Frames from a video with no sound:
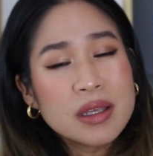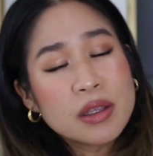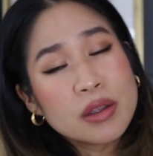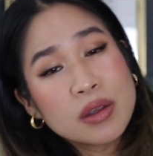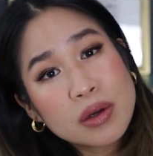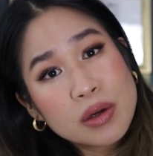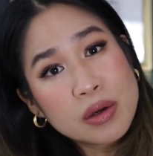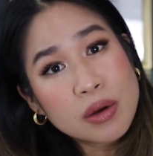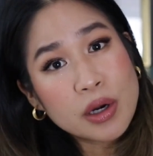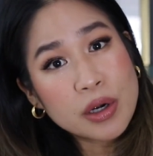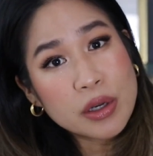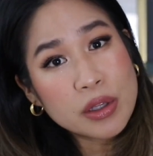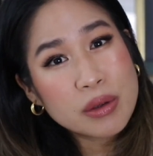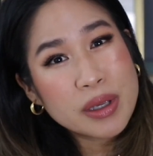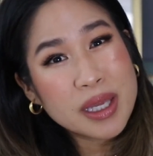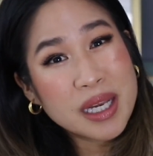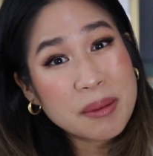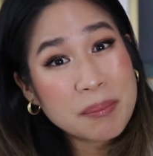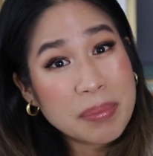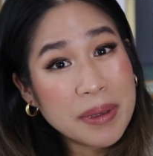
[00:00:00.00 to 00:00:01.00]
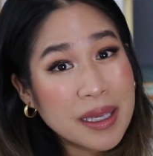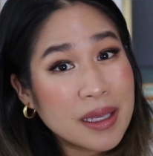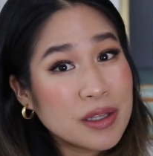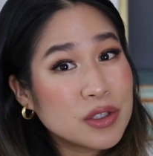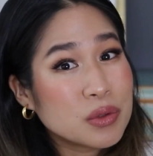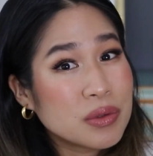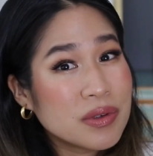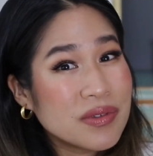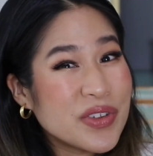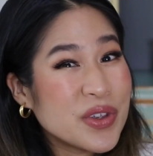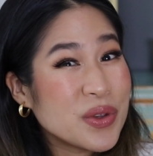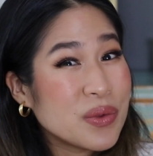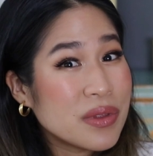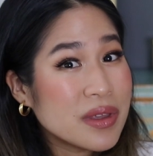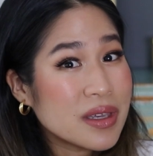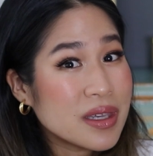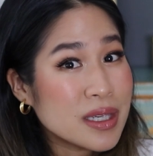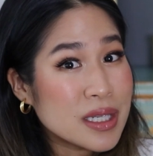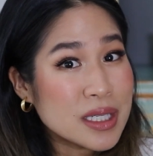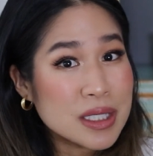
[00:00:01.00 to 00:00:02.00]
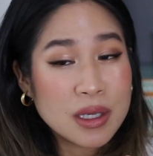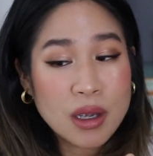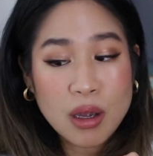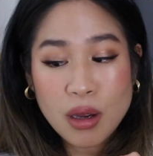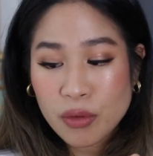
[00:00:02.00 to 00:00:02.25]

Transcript: are you getting paid to review these?